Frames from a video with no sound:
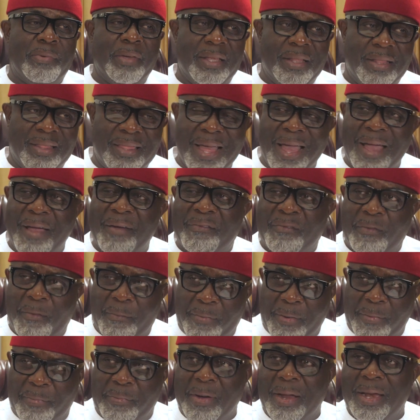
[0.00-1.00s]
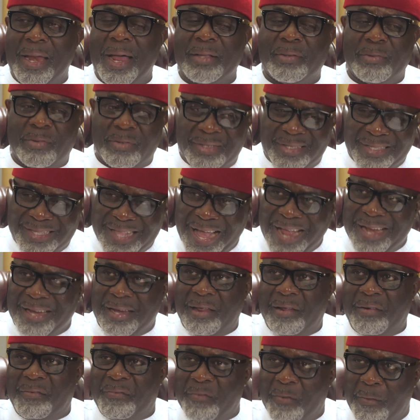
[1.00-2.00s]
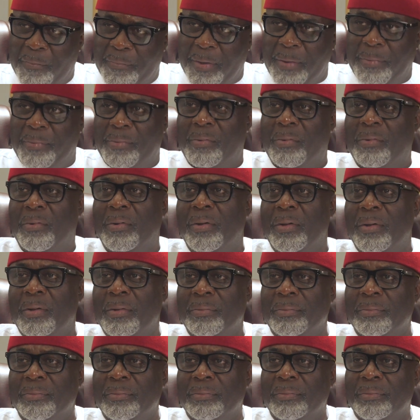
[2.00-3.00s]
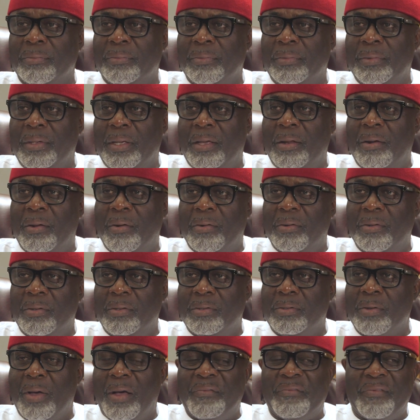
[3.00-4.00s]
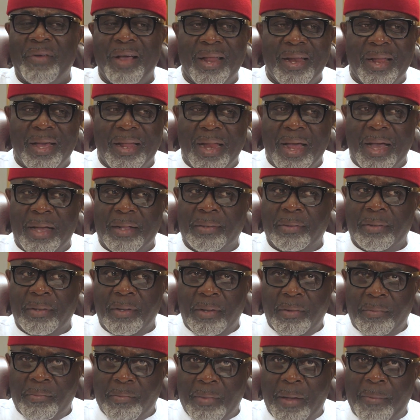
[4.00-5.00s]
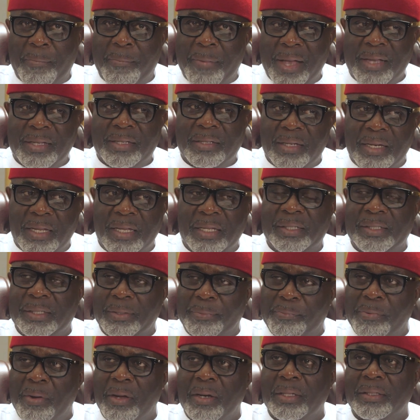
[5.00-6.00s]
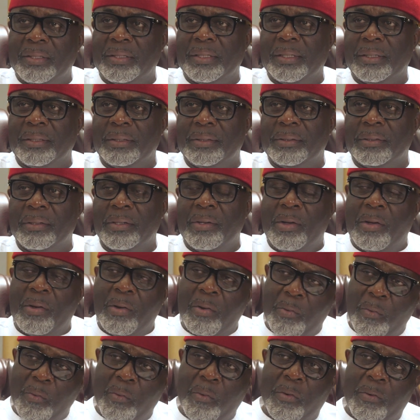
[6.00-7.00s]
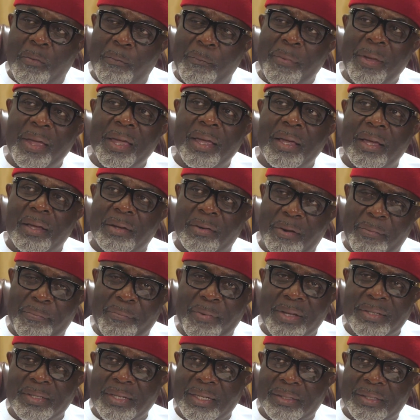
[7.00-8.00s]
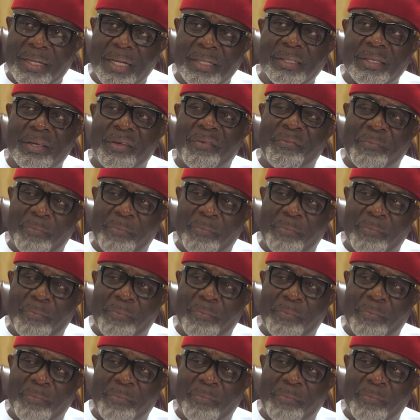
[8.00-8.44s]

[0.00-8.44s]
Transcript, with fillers: be there for people. I like to stand in for people. You know, so I found out that my best niche in politics would be representative